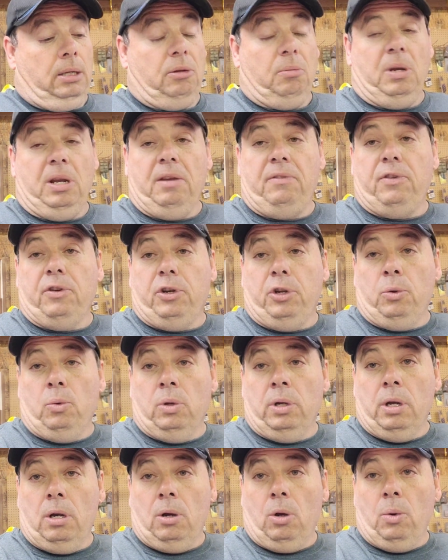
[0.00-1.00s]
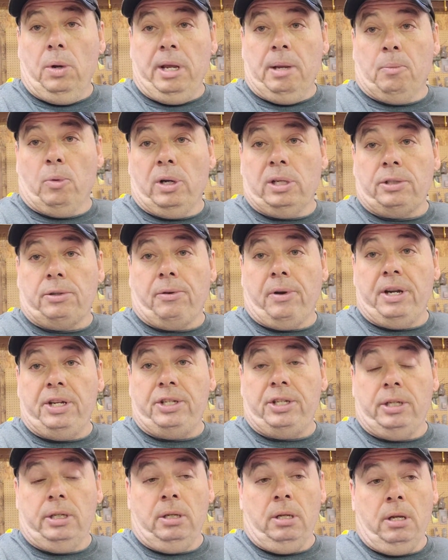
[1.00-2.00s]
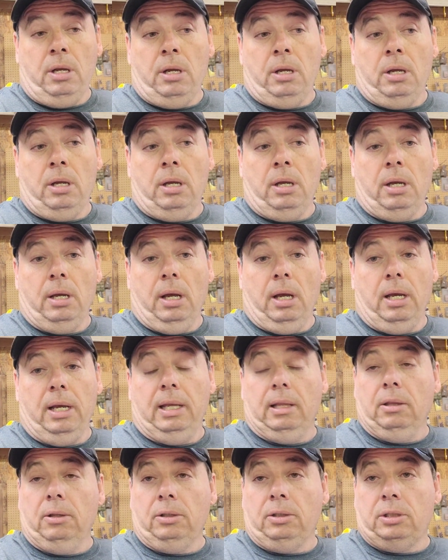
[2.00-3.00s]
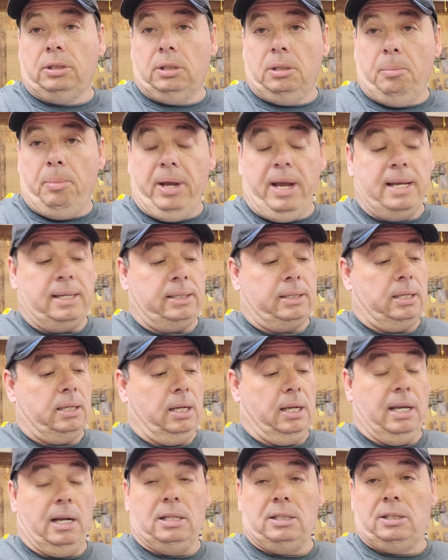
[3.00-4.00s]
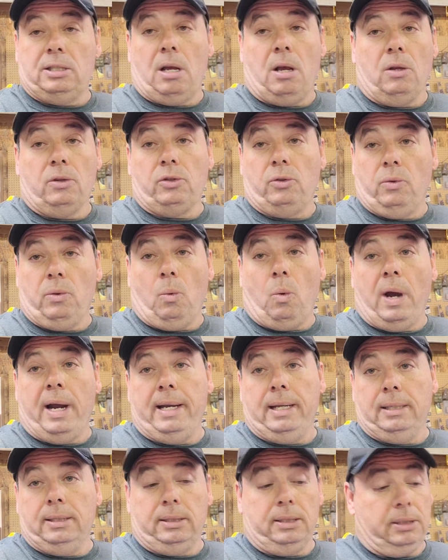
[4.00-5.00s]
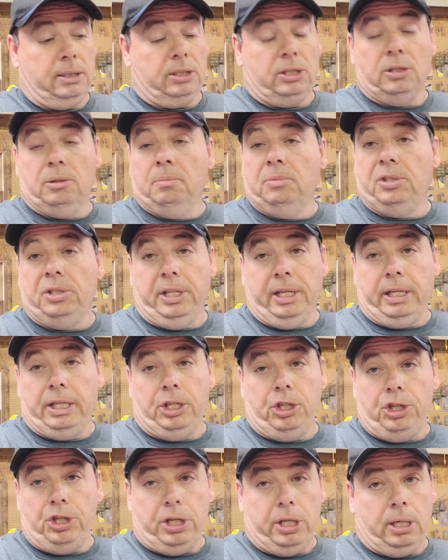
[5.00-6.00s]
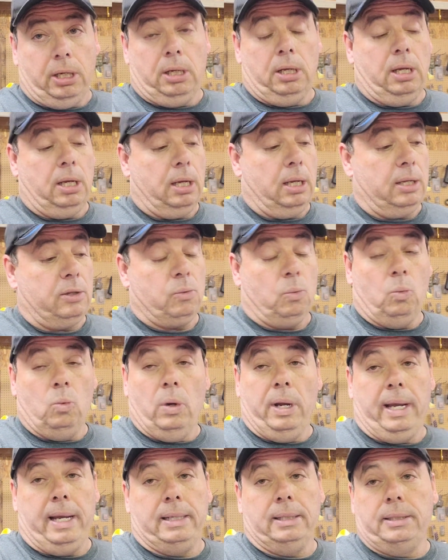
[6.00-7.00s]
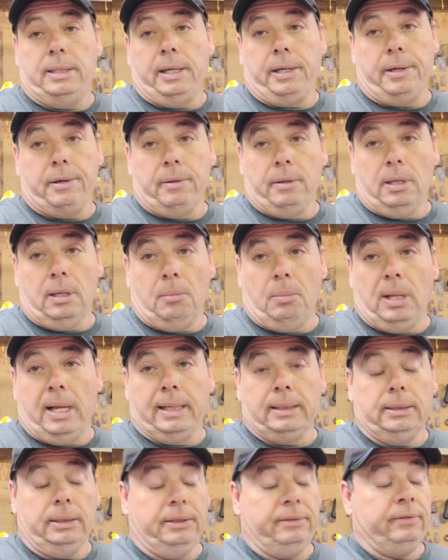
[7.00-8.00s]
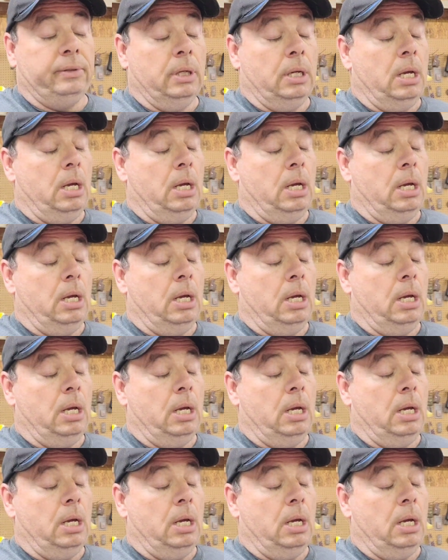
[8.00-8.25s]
To me, if you're doing an OEM restoration, It looks the best. It's also, the white is some sticky shit. It's way stickier than the black stuff.